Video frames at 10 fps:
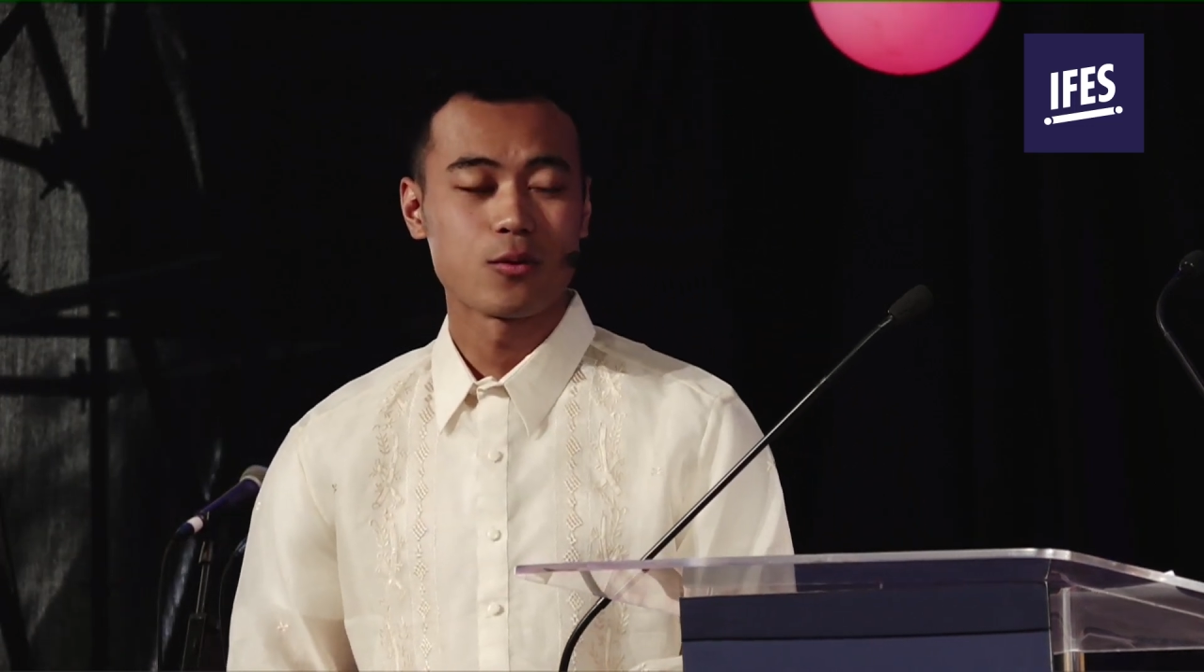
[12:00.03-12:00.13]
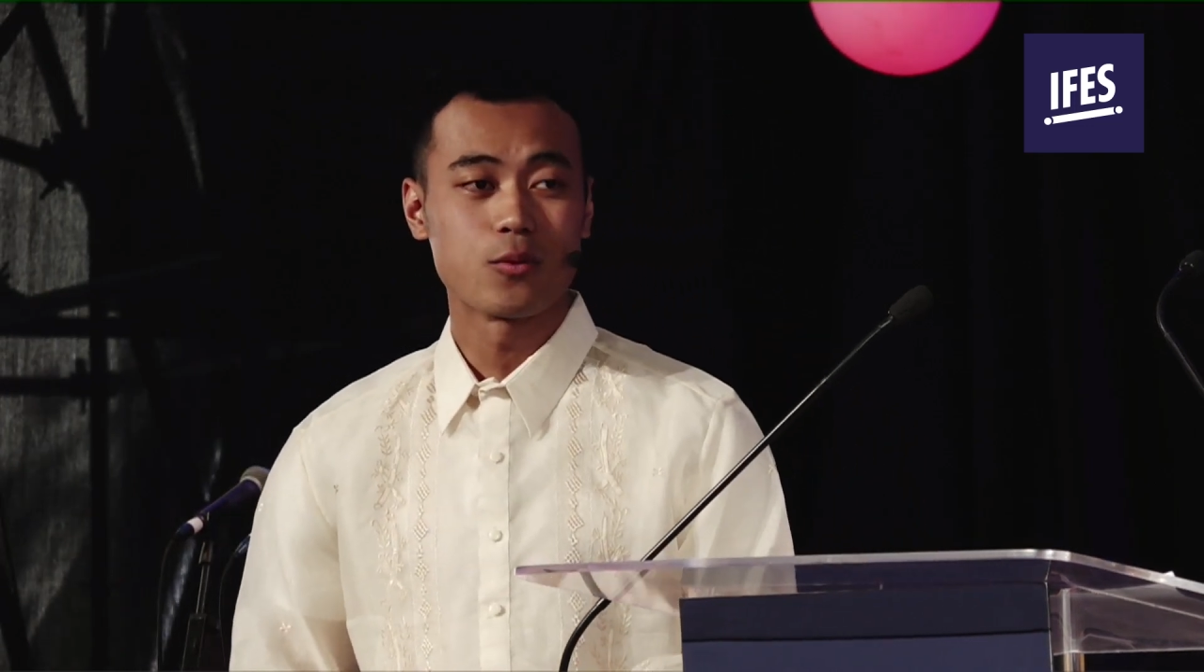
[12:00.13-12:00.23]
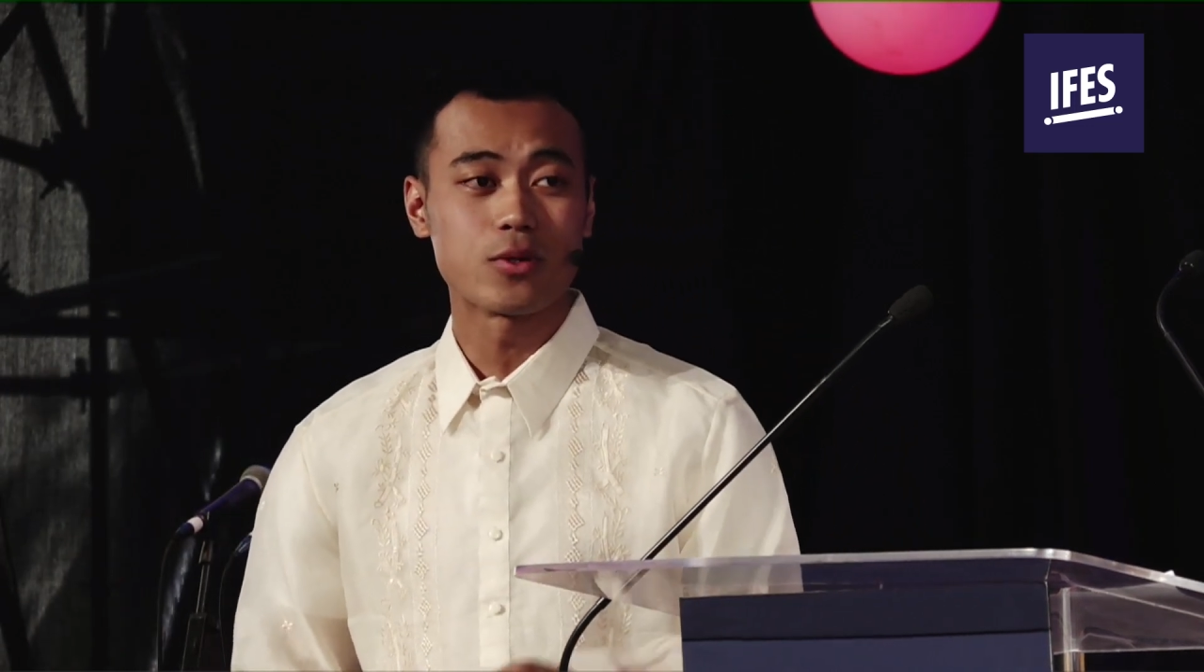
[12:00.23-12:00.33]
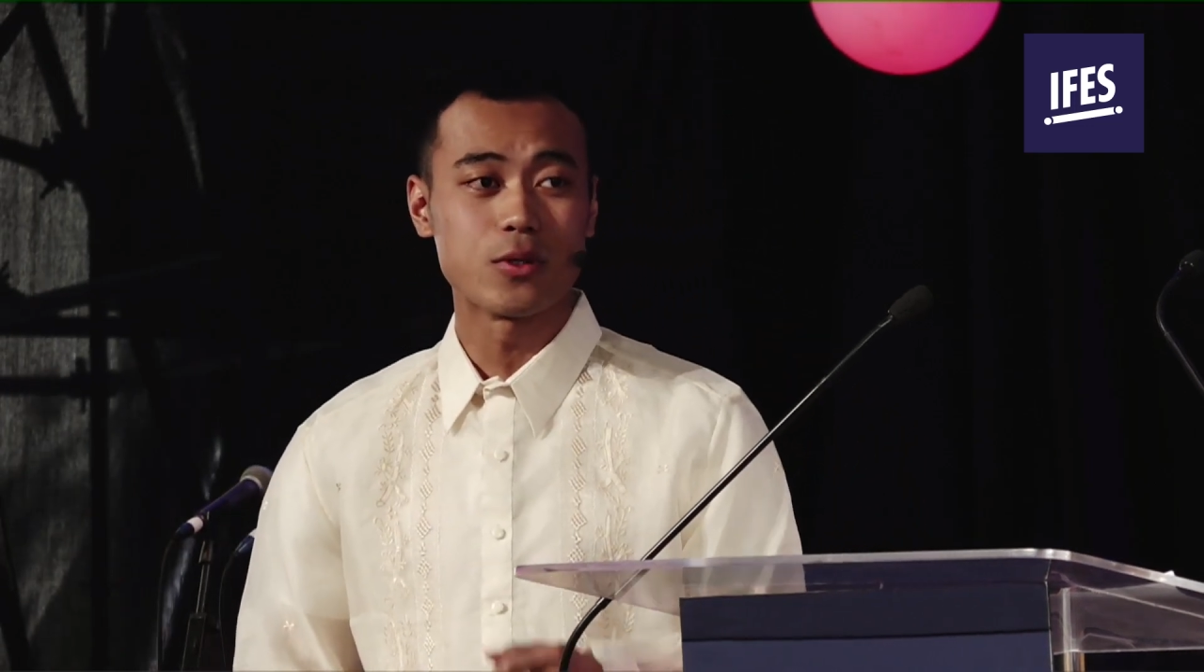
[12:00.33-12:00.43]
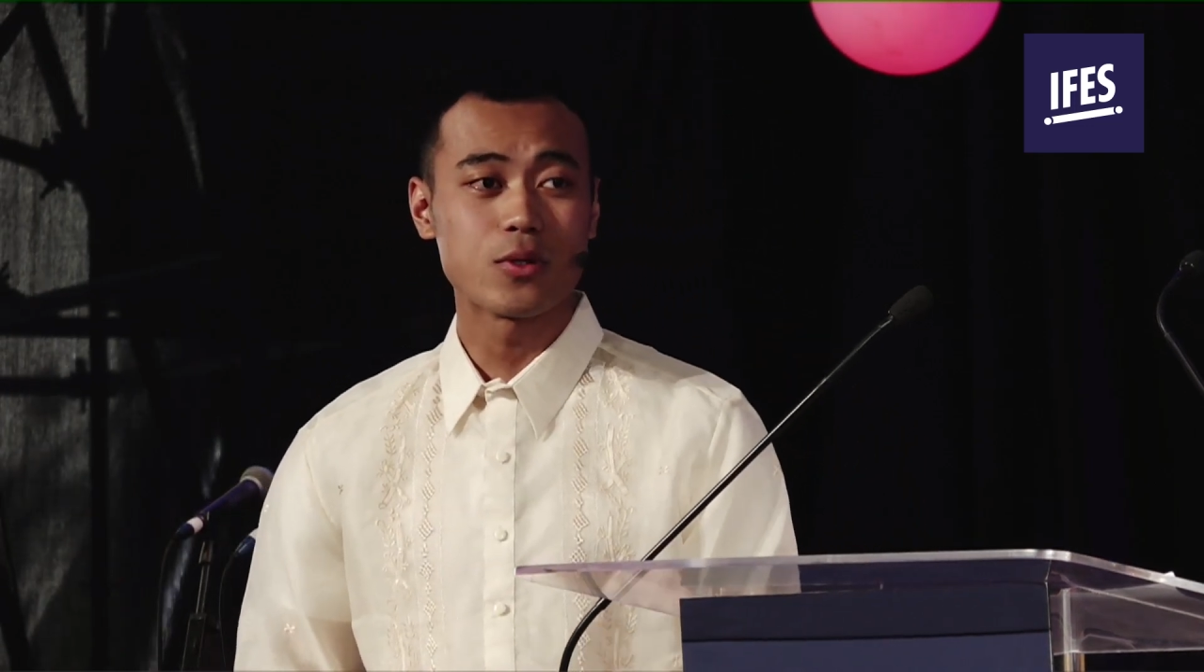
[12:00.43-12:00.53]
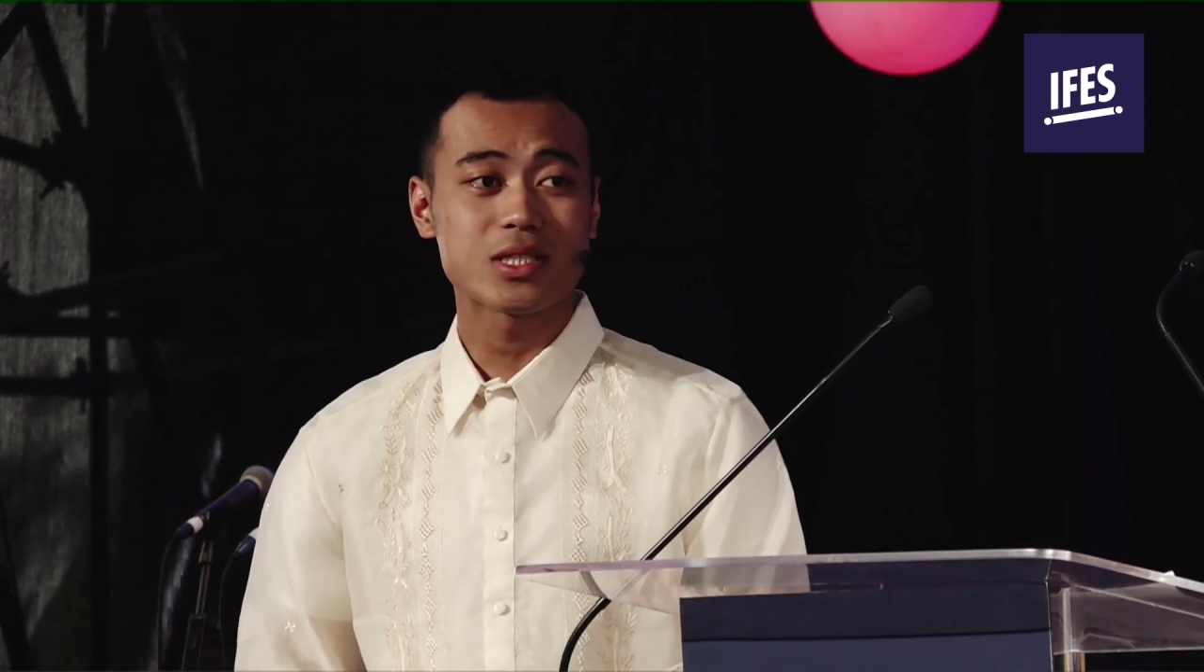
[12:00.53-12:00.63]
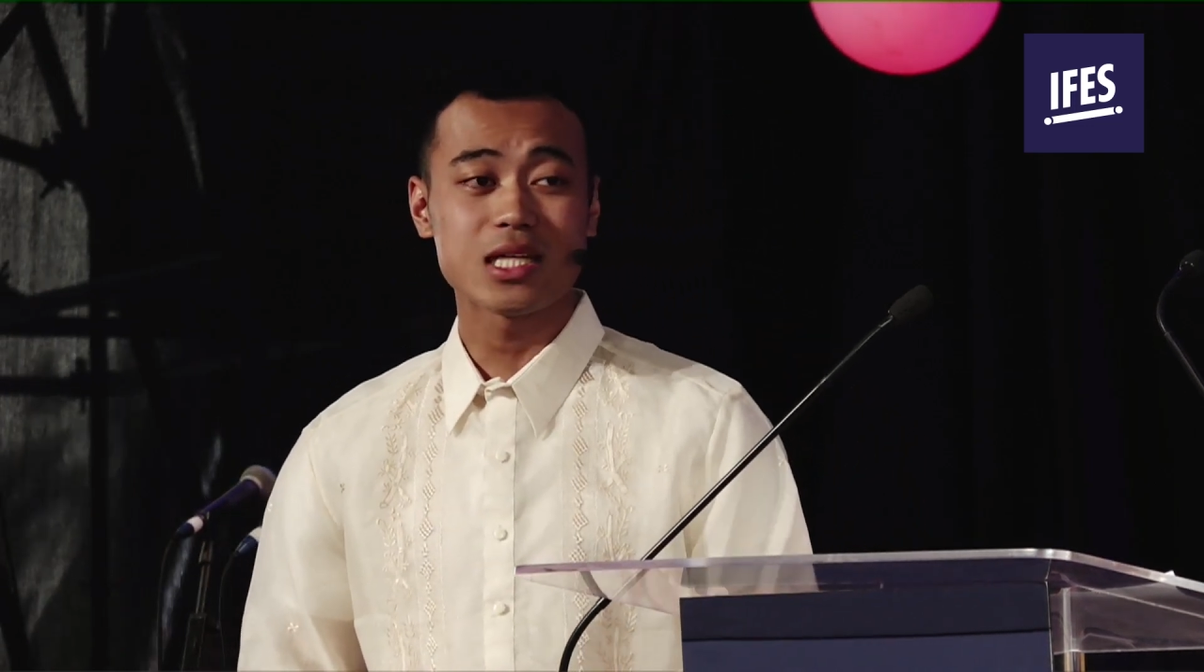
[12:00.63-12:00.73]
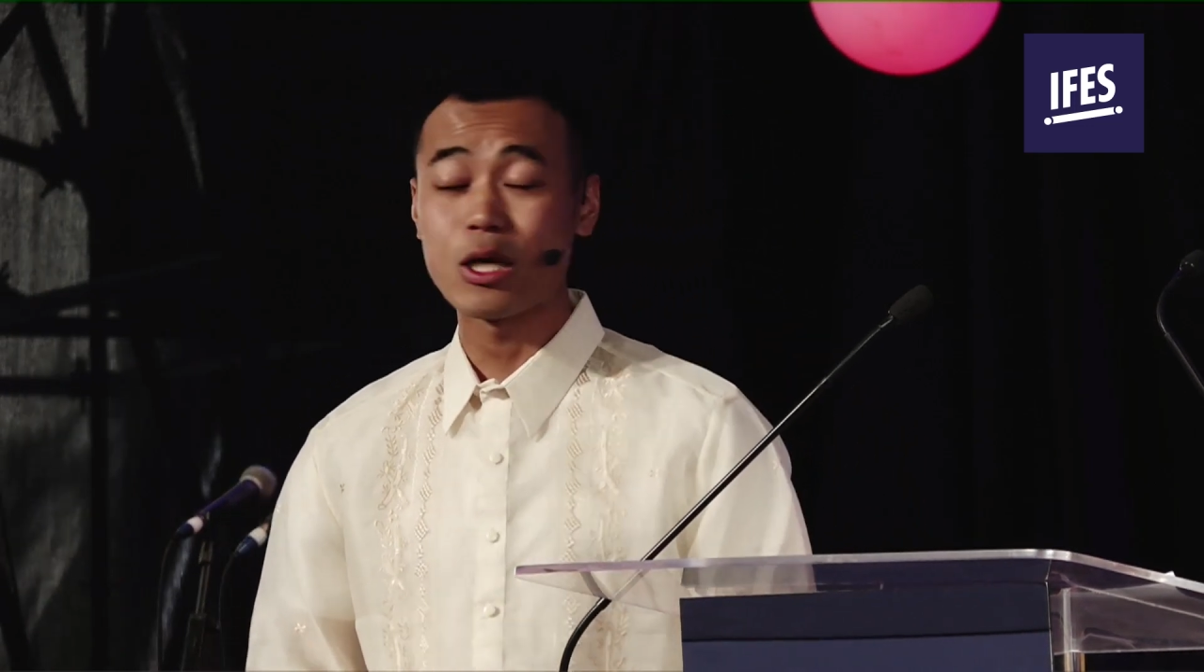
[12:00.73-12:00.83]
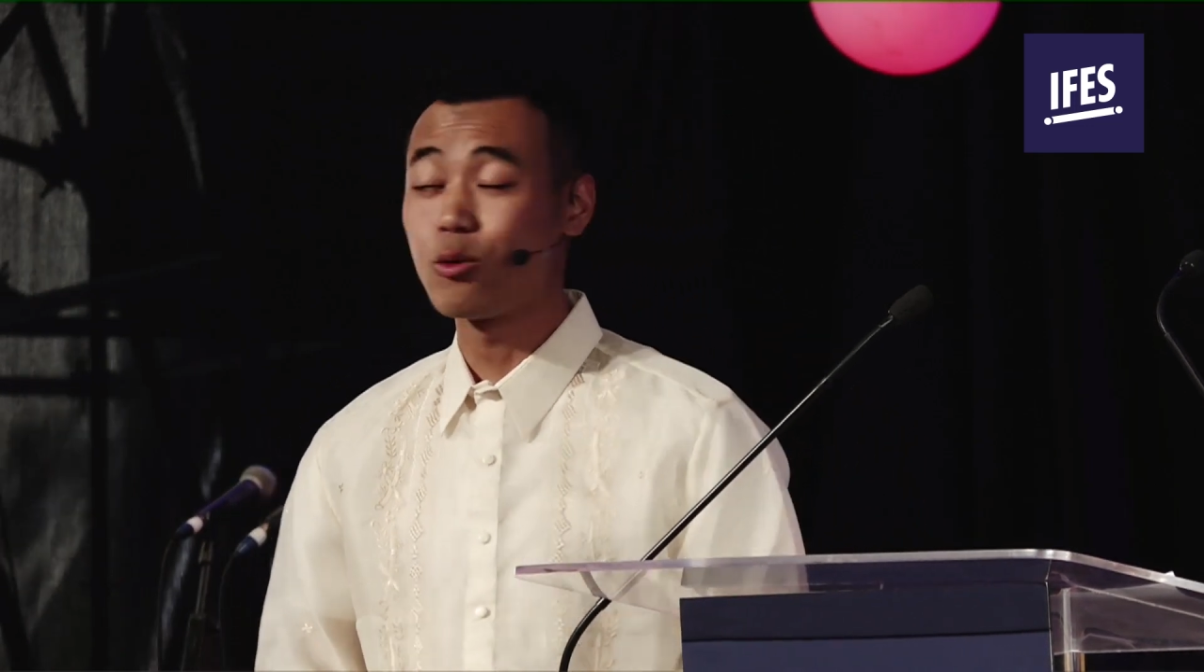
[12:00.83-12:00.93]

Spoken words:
would lose it, and